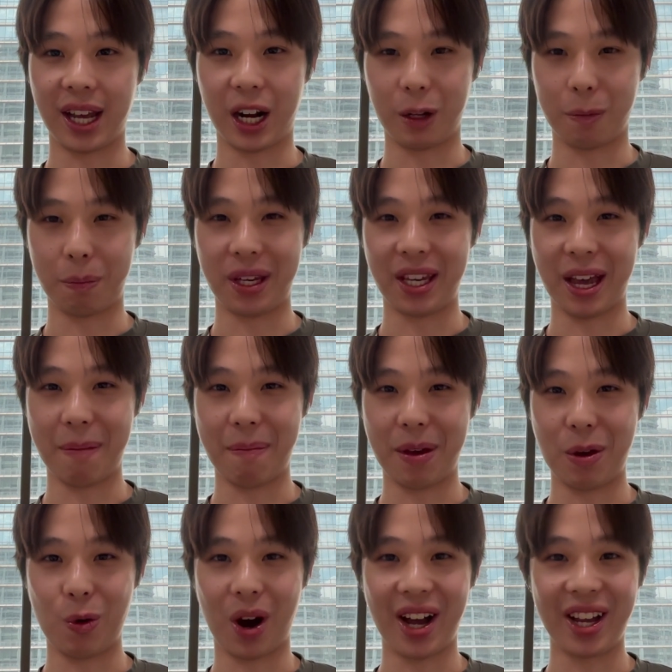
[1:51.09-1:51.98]
LP
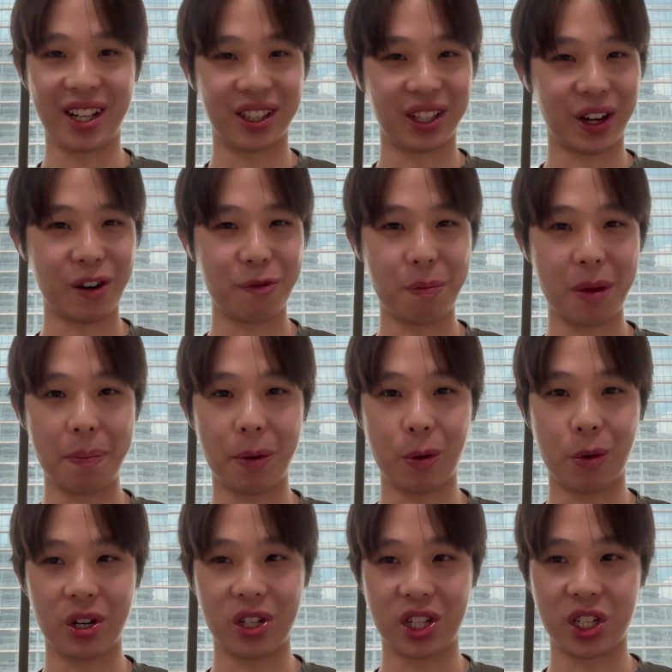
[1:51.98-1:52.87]
APY, and a lot of
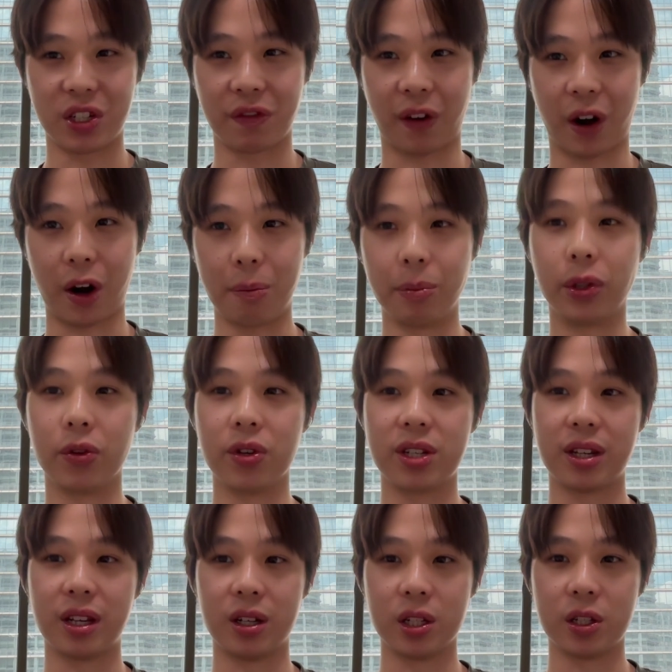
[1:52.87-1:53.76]
people would just farm
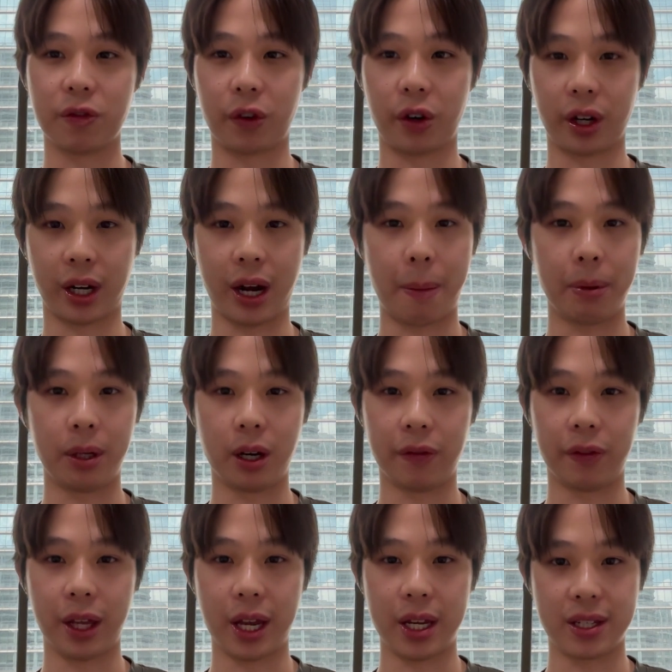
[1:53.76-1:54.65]
those yields for a couple
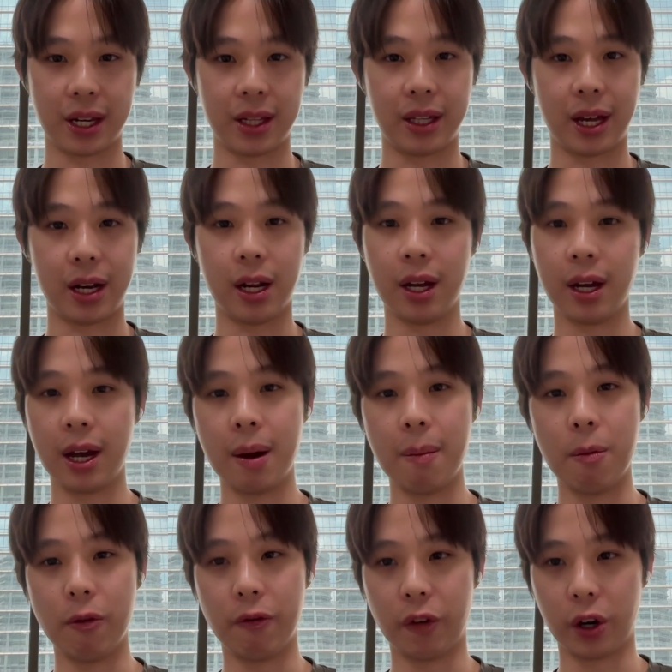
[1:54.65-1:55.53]
of days and then
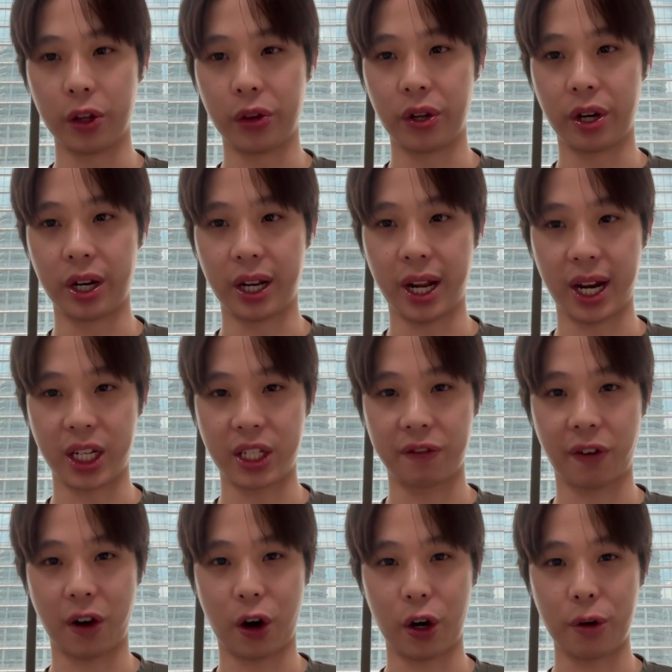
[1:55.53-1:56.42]
move on to the
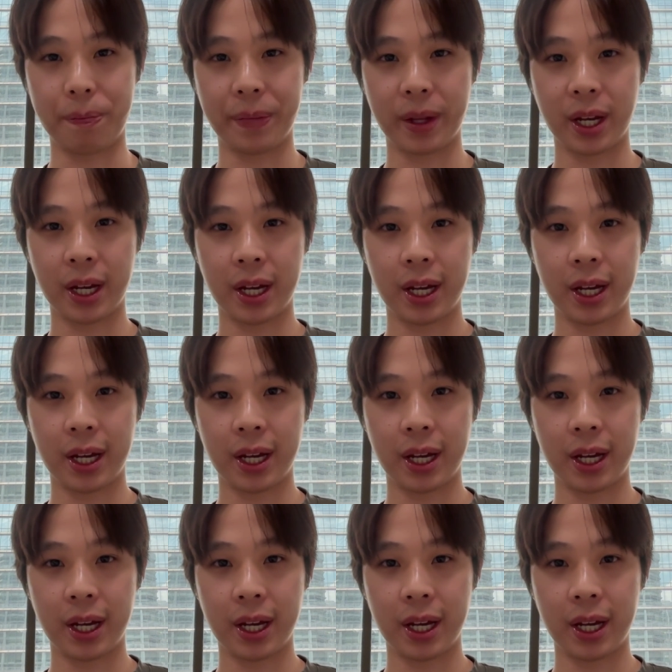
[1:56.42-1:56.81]
next farm.